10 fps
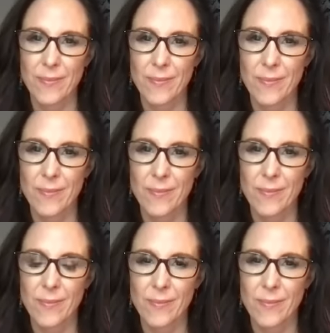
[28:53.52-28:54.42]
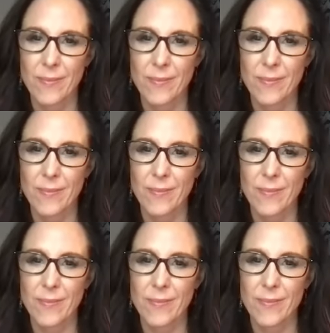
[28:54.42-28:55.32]

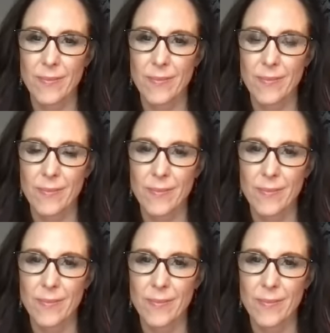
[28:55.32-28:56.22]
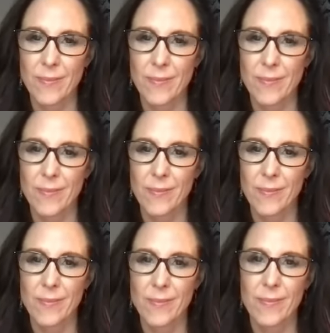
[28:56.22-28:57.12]

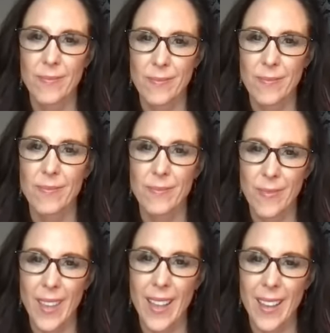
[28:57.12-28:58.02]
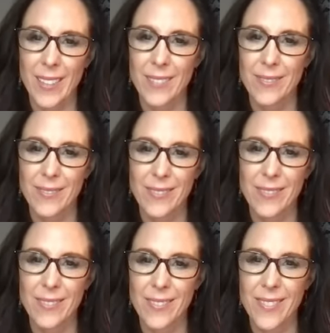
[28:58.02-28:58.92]

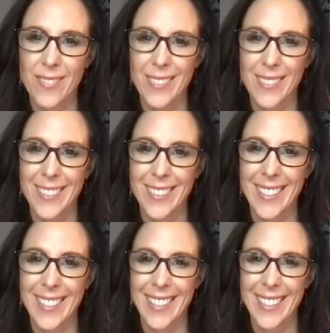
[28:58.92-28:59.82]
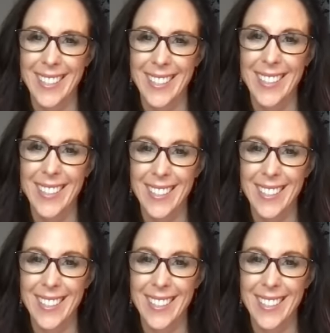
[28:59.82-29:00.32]
(silent)